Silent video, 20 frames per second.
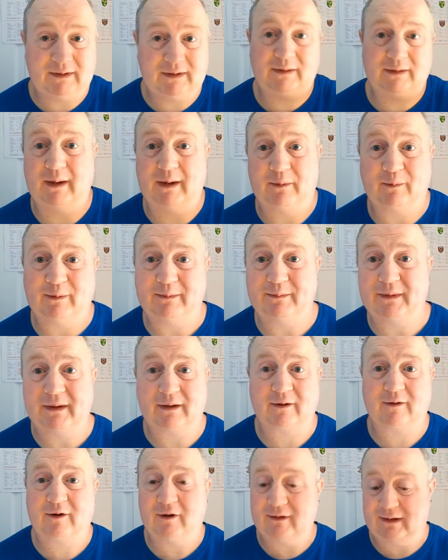the
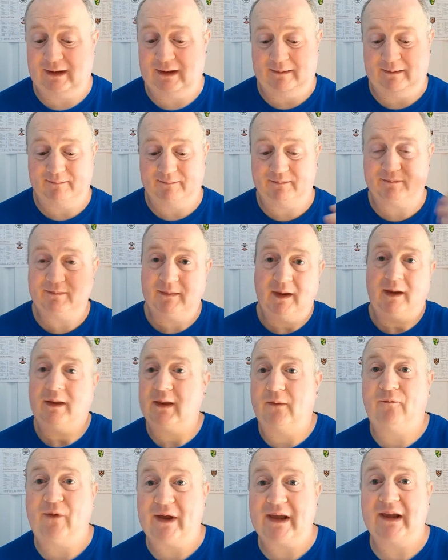
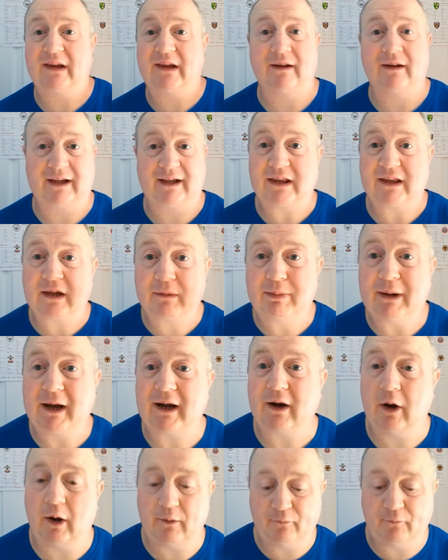fee is to get this
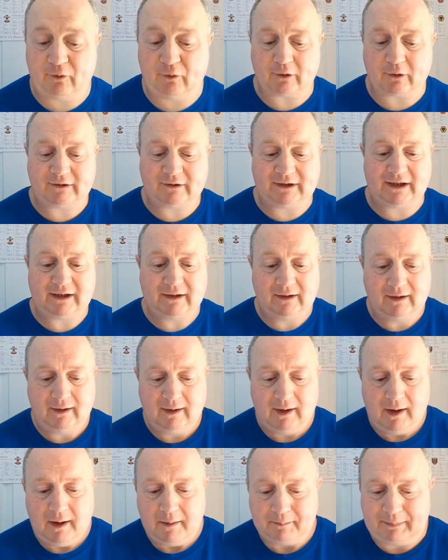player, unfortunately.
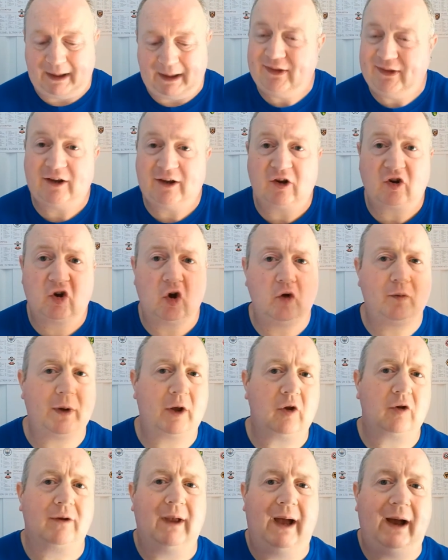But I think this could be
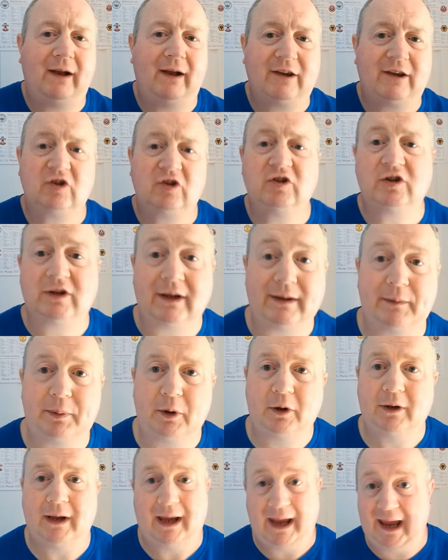a good addition to
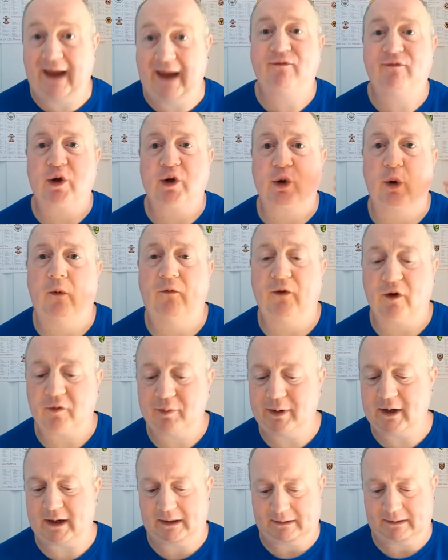Liverpool if they go for this
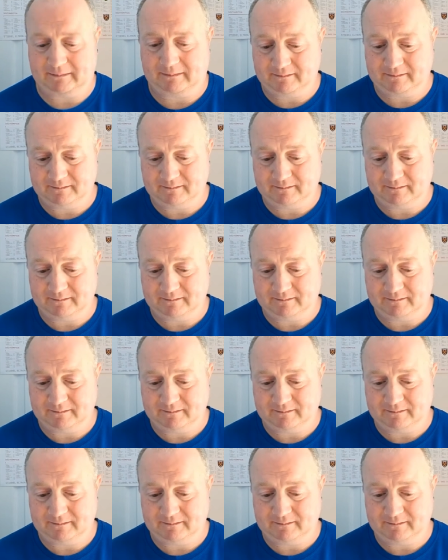player.